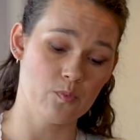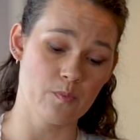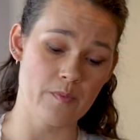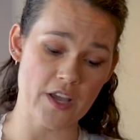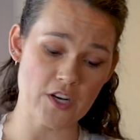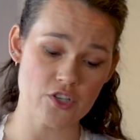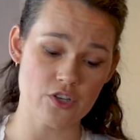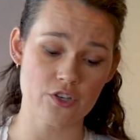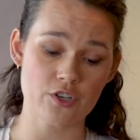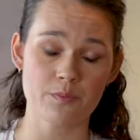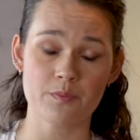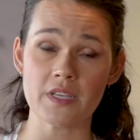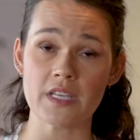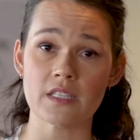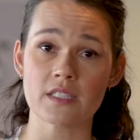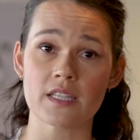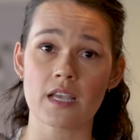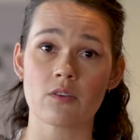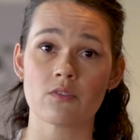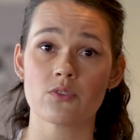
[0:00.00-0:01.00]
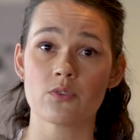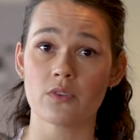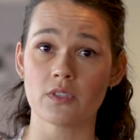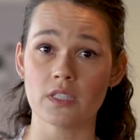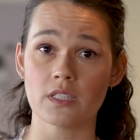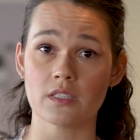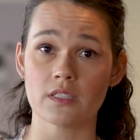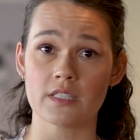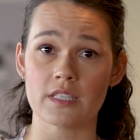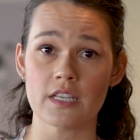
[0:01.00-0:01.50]
measure your beans out into a
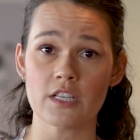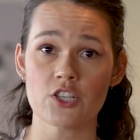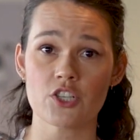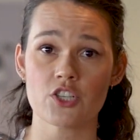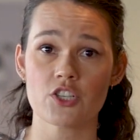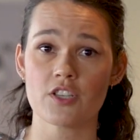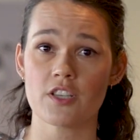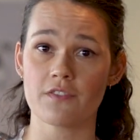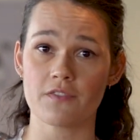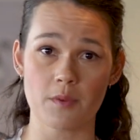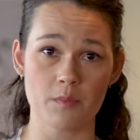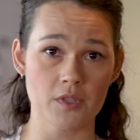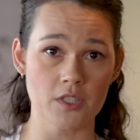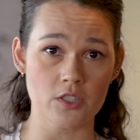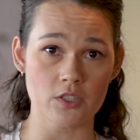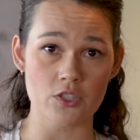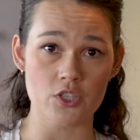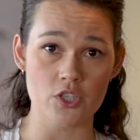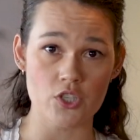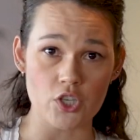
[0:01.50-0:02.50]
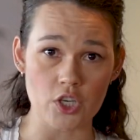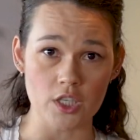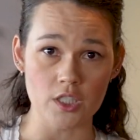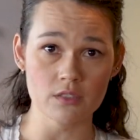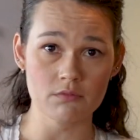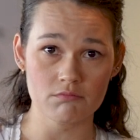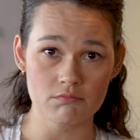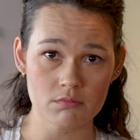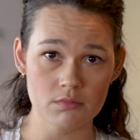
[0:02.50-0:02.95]
little dish, give them a little stir.